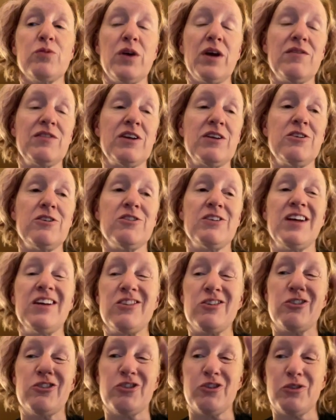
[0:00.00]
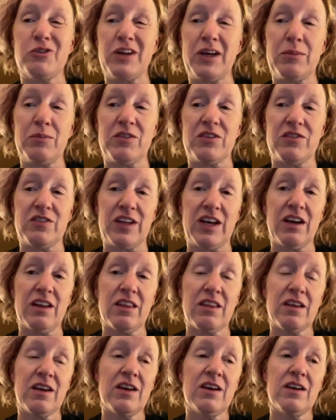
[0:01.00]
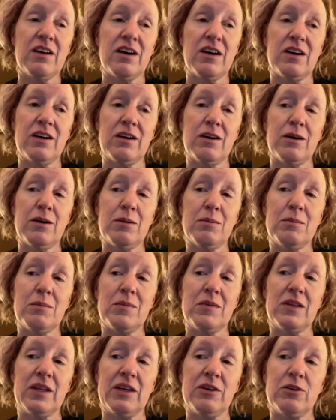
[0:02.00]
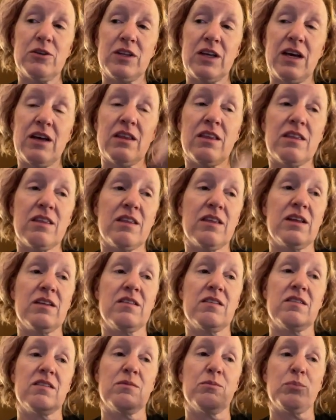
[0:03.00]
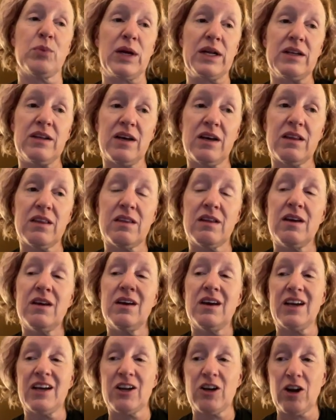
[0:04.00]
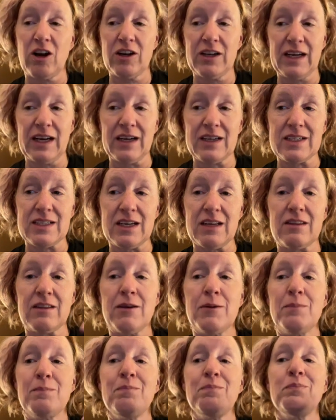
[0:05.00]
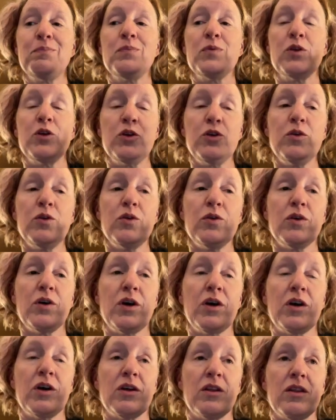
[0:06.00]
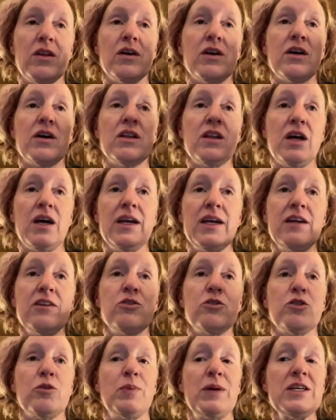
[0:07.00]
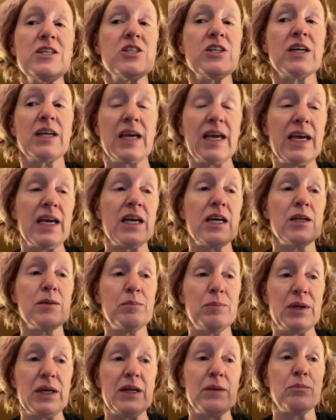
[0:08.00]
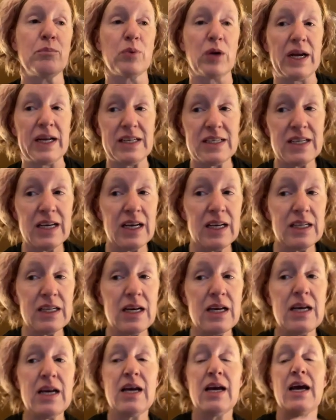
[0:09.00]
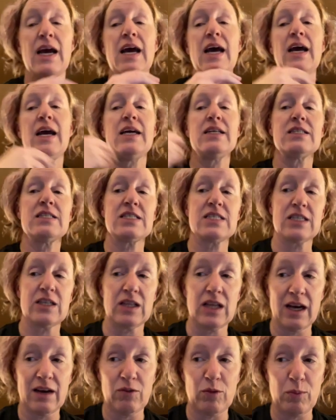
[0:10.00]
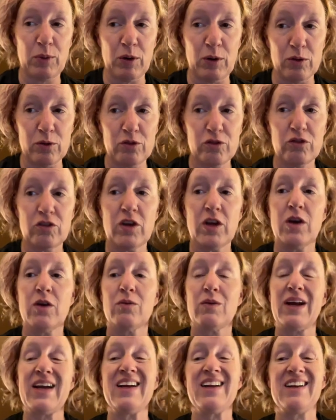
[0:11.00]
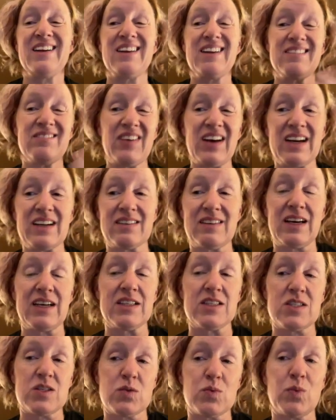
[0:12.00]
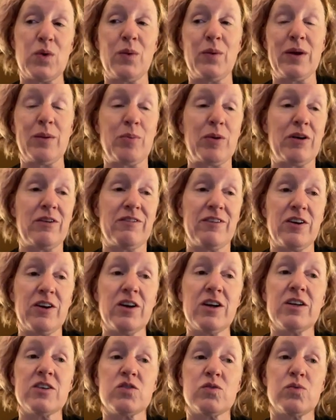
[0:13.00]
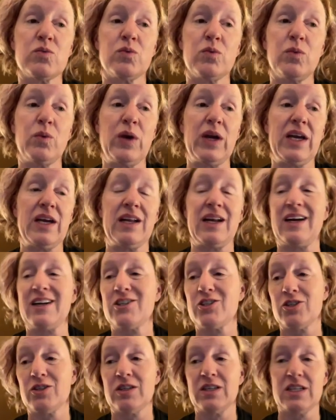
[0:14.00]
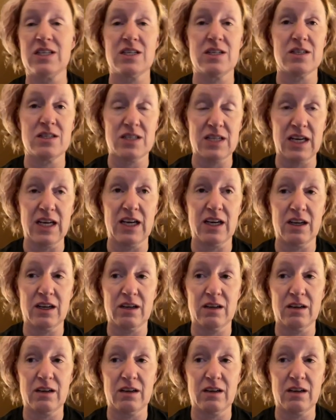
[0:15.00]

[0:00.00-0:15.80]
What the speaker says: have to understand there's two types of death: legal death, that's brain death, and cardiac death. The client or the patient can be brain dead and still have a pulse, right? And in fact, that's what we prefer, because we can actually take